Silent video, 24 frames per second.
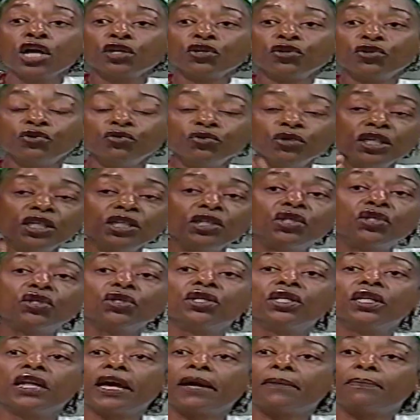You need to
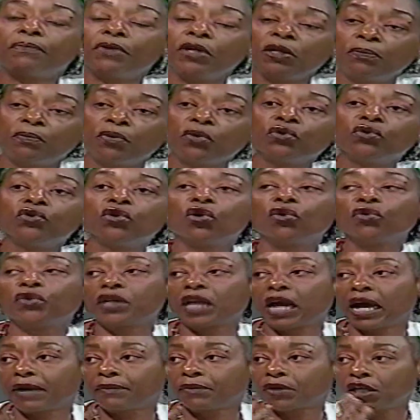let people know that
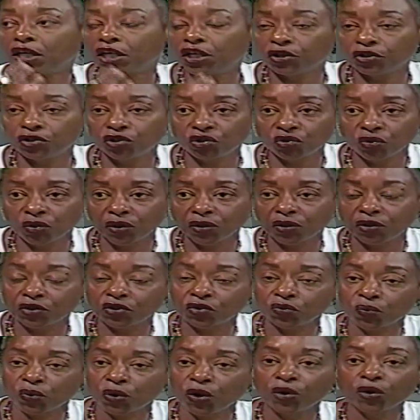I'm here doing
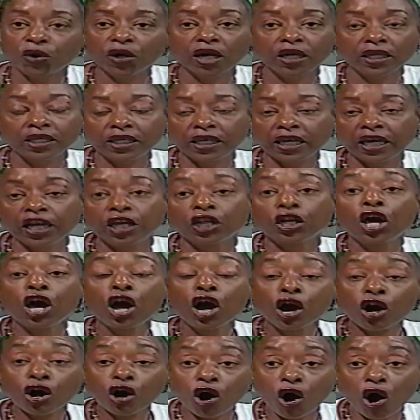this work. Again,
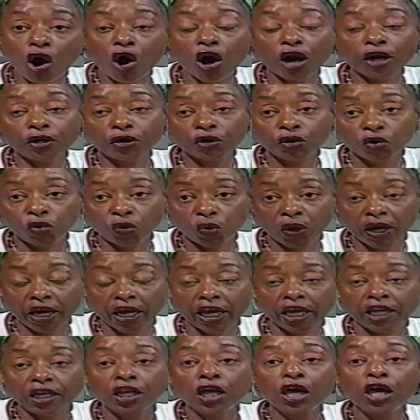Carter
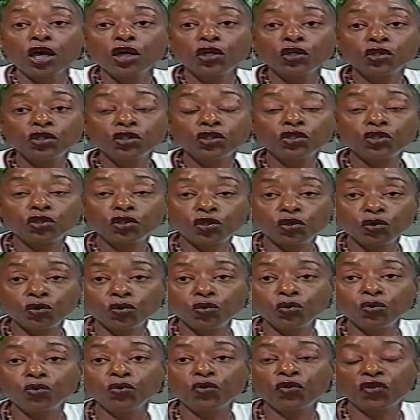Gwen,
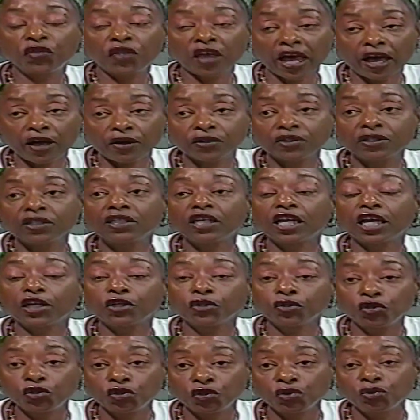
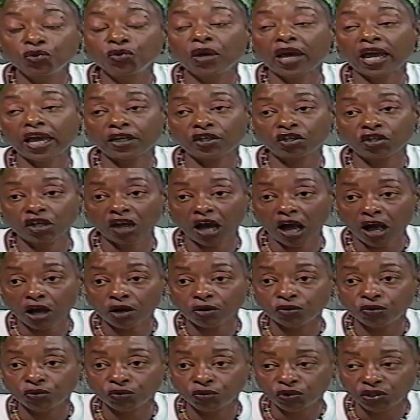
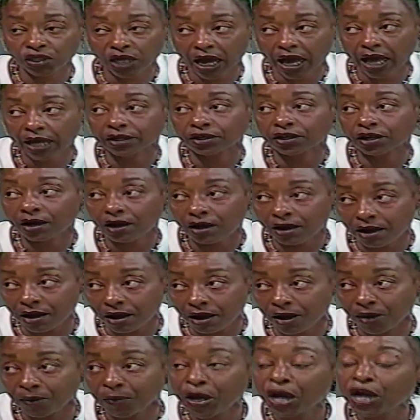
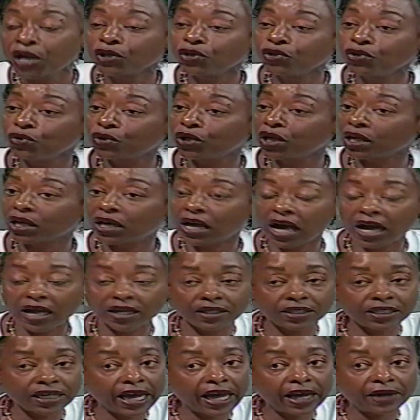2002@yahoo.com. You can
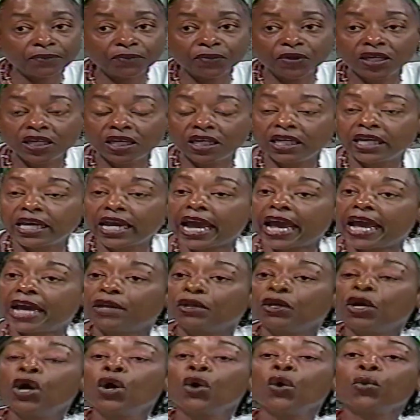contact me
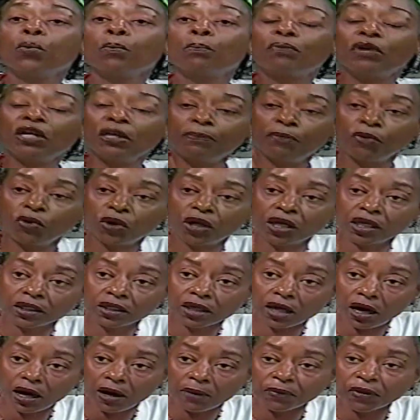and people can
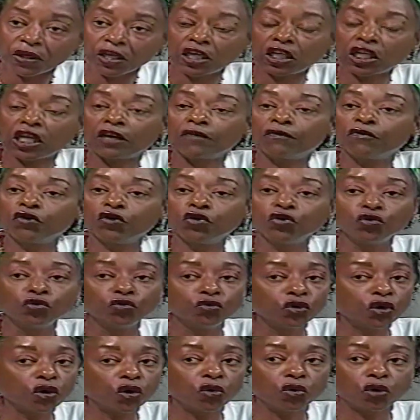come in. If you
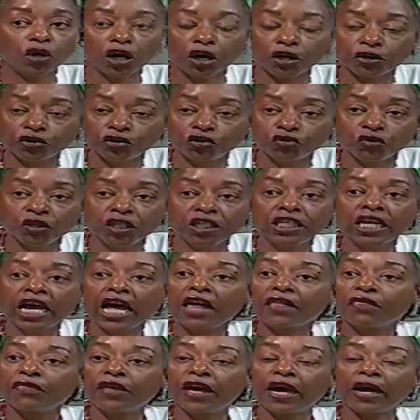know countries
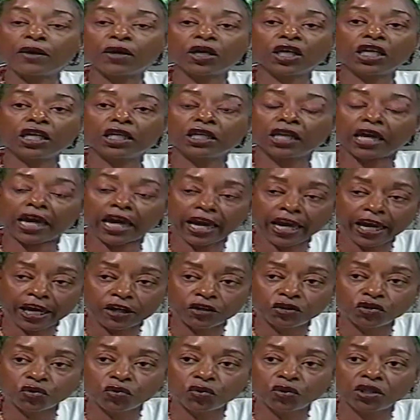that can
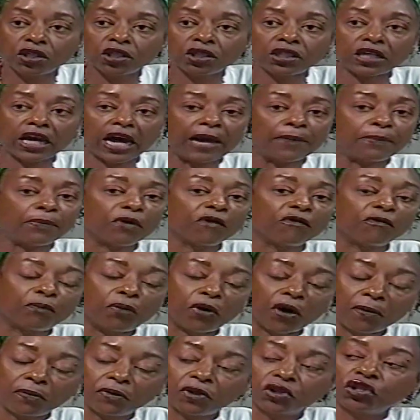handle this type of
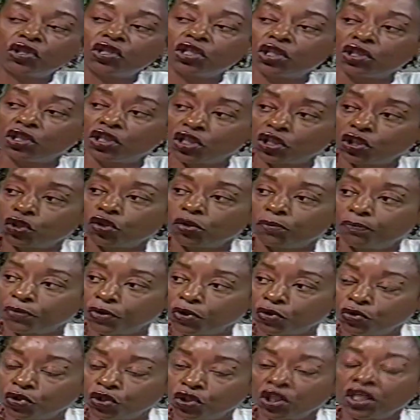publishing
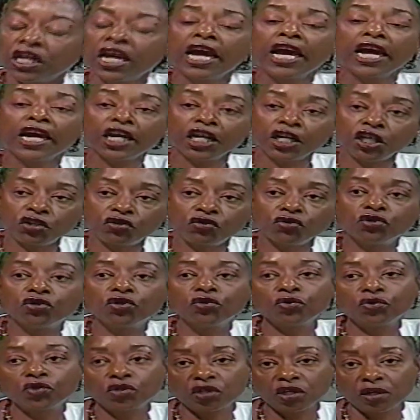distribution,
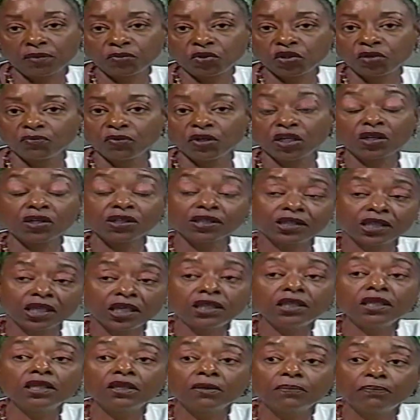introduce them to me, because
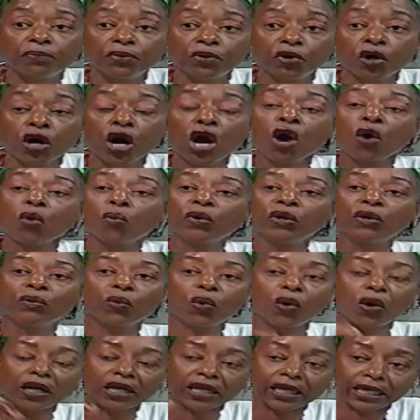this is a book we
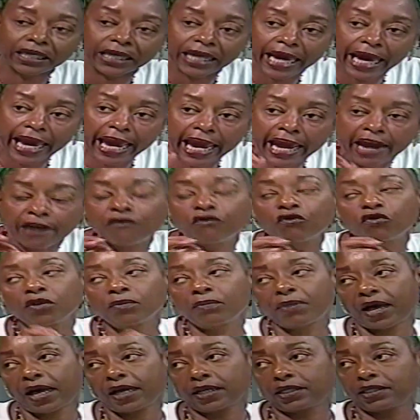want in
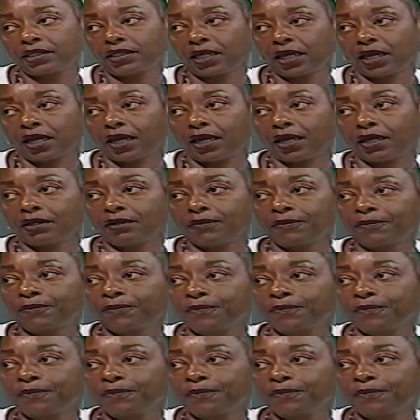everybody's hand.